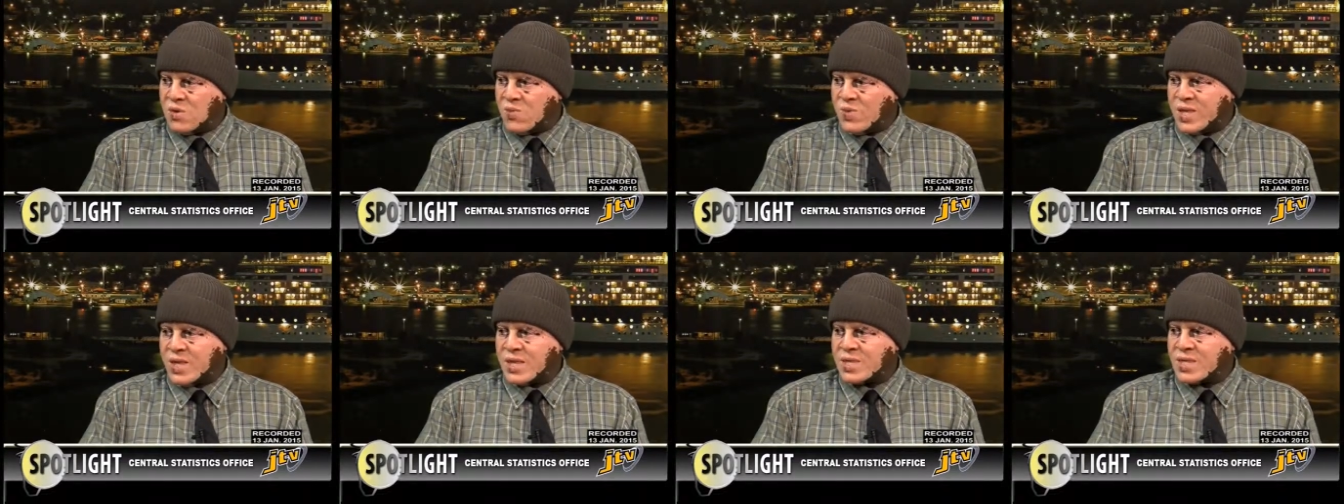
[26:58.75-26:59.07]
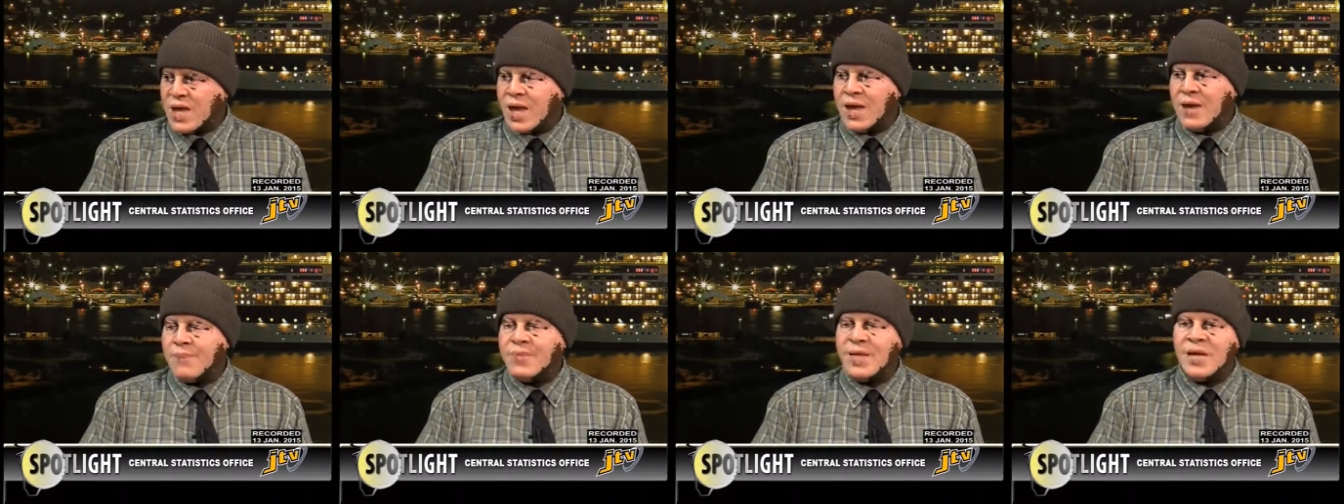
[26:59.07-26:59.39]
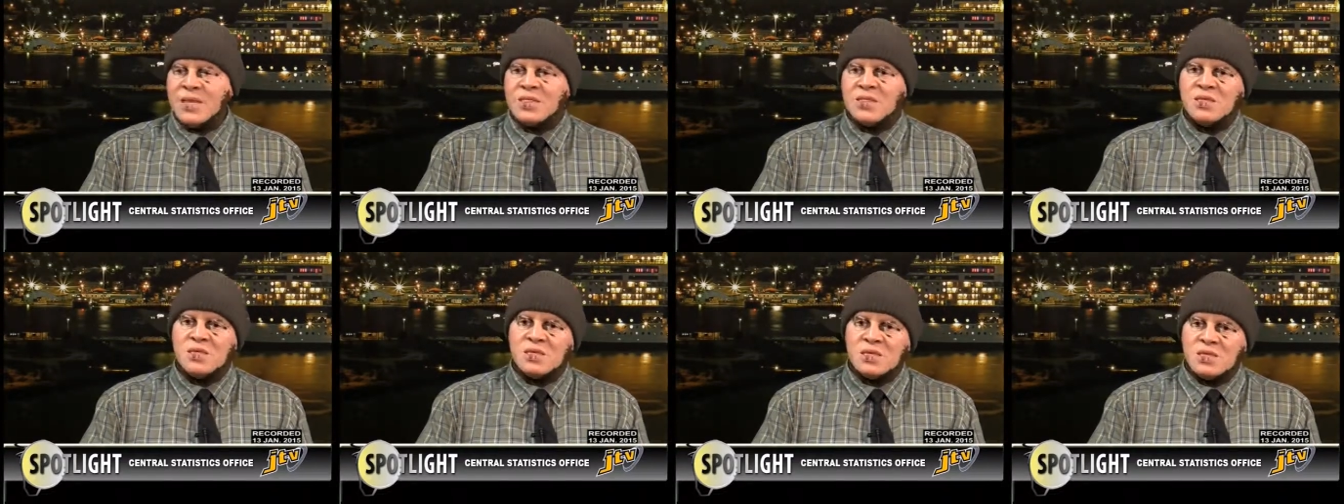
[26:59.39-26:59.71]
with the time
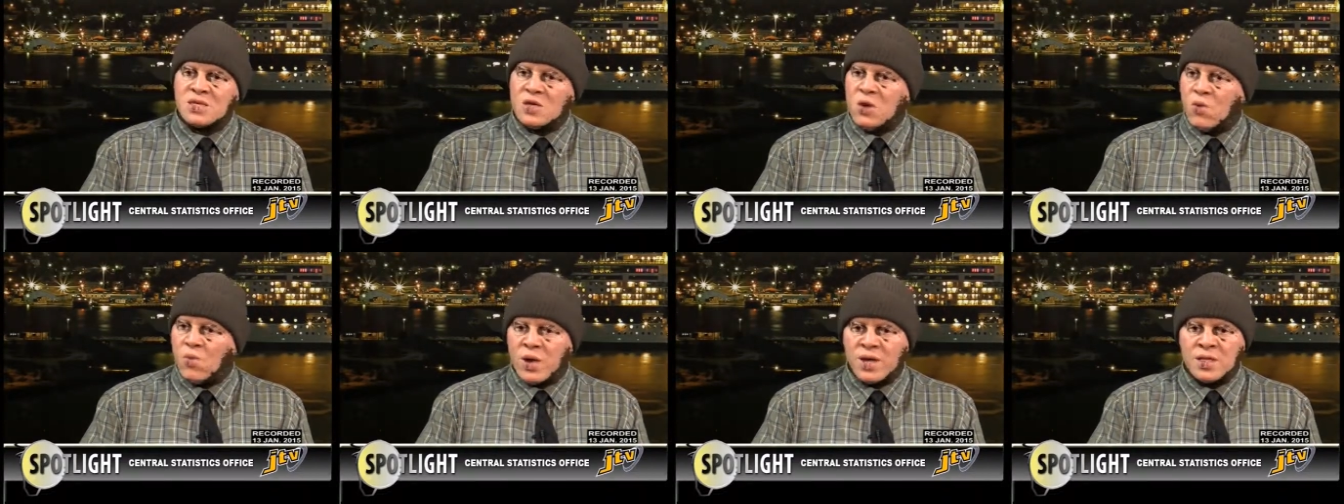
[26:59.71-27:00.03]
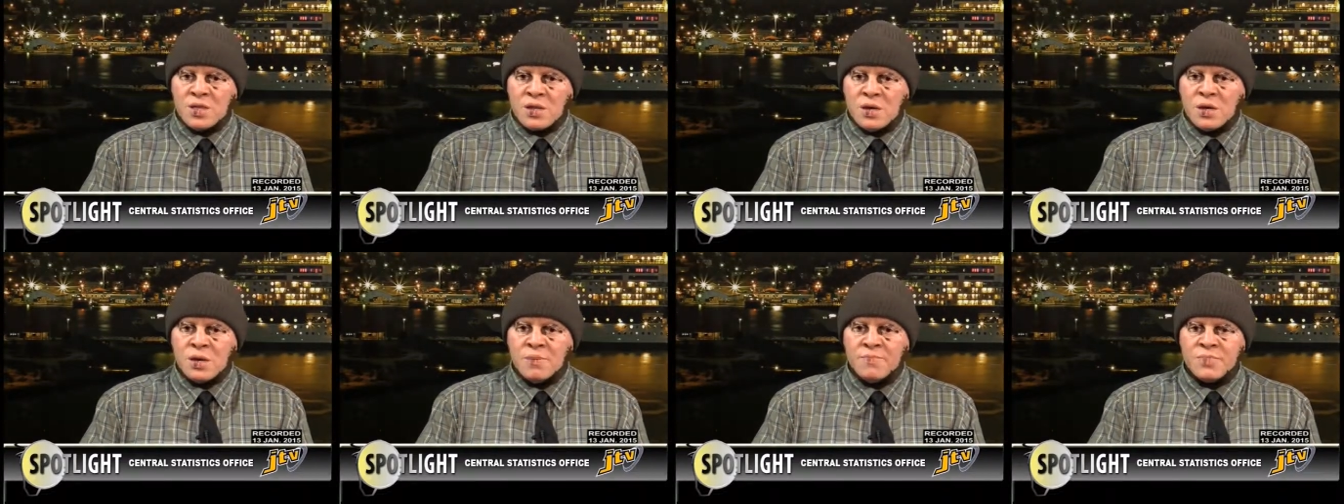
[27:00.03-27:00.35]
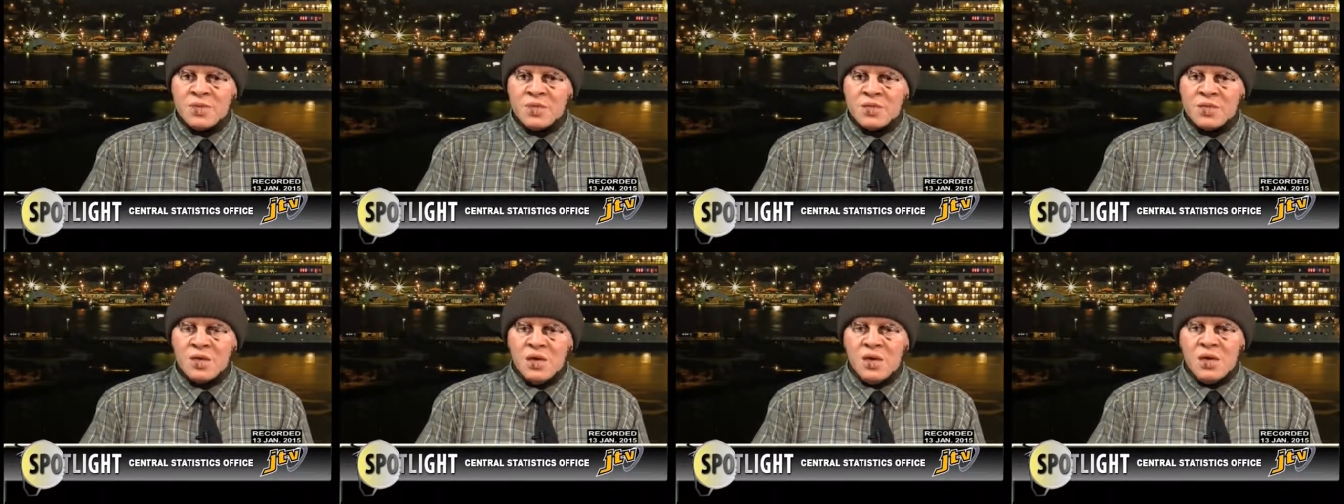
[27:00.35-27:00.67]
that someone
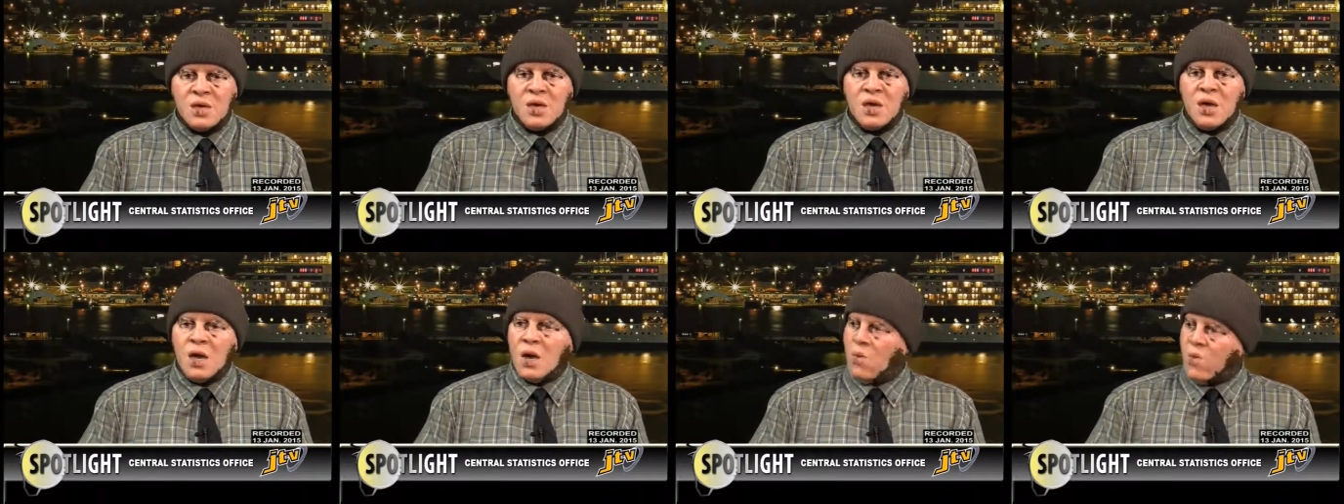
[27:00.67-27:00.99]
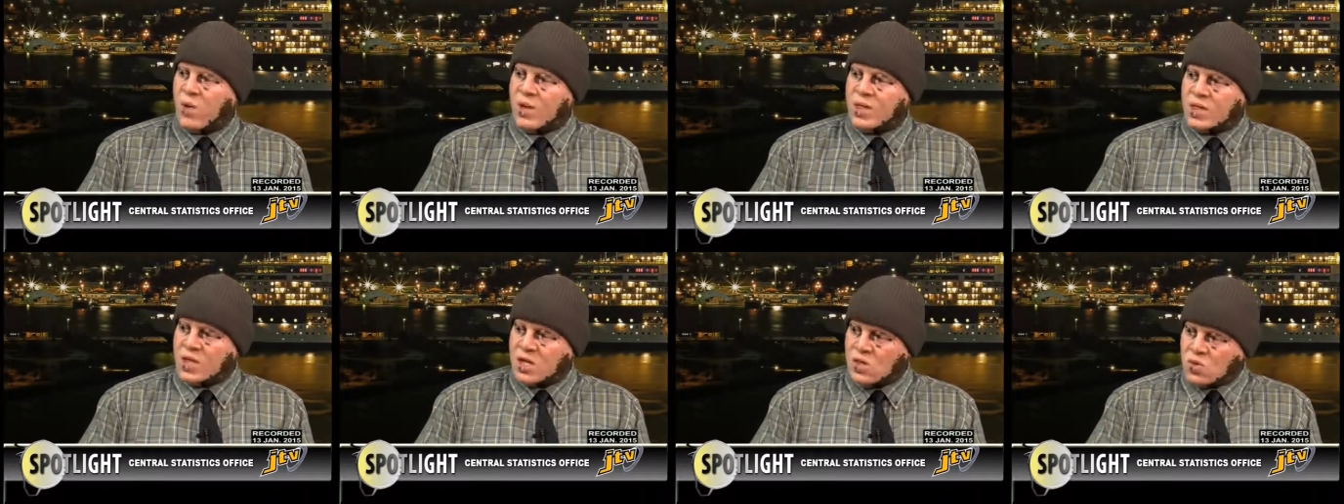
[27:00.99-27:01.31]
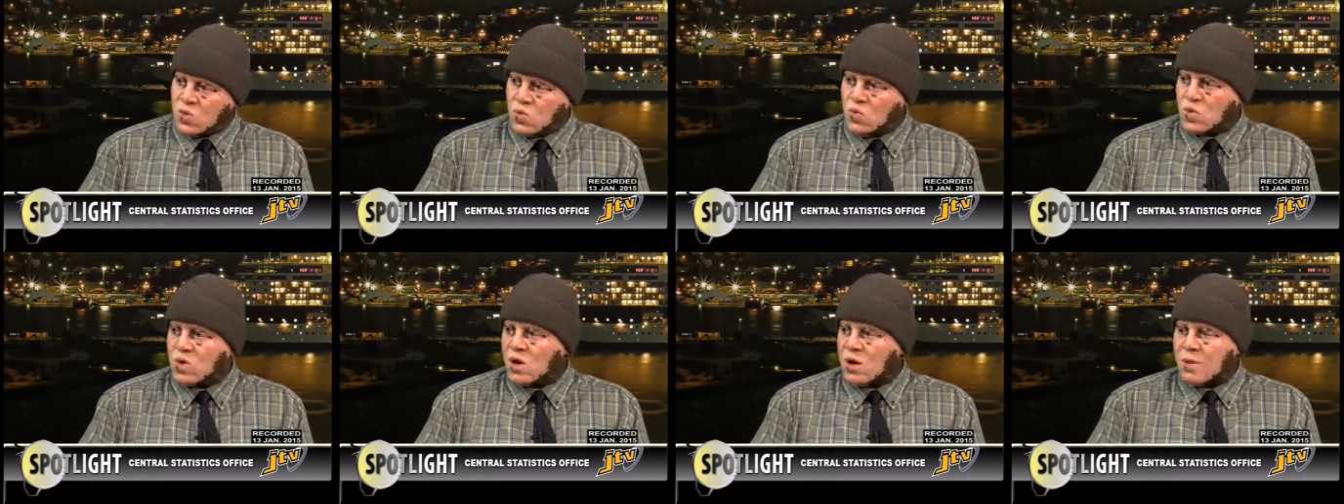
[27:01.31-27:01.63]
comes, when they
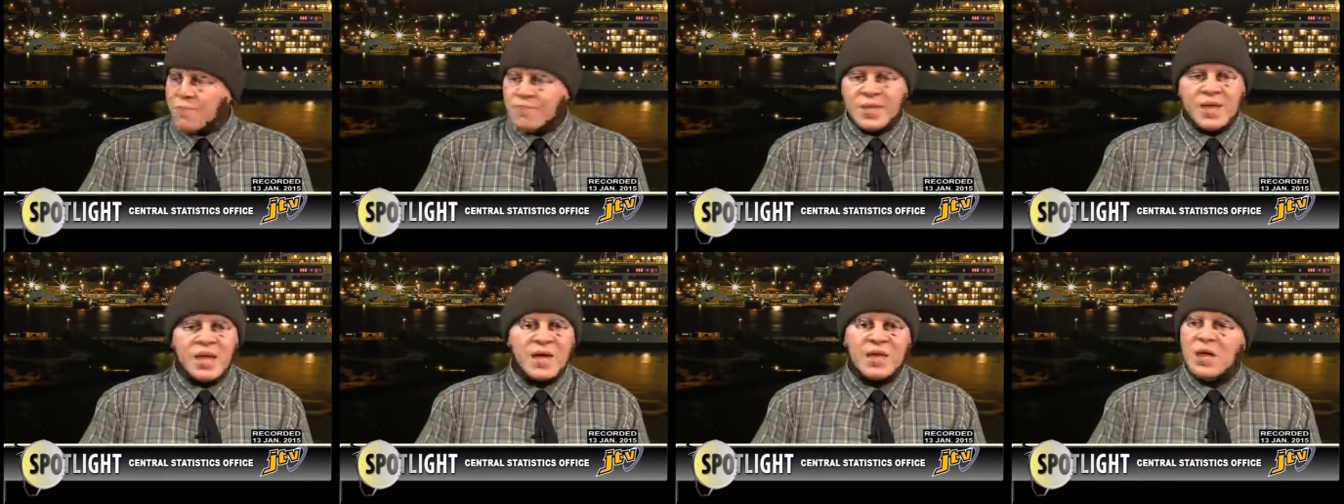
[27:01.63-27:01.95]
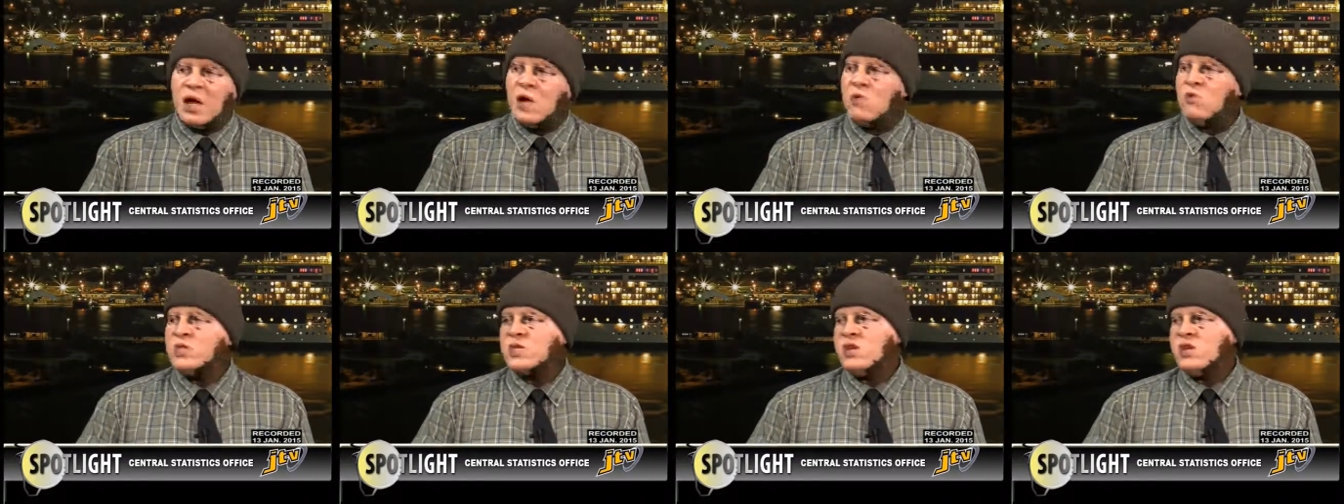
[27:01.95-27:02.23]
do come, they can always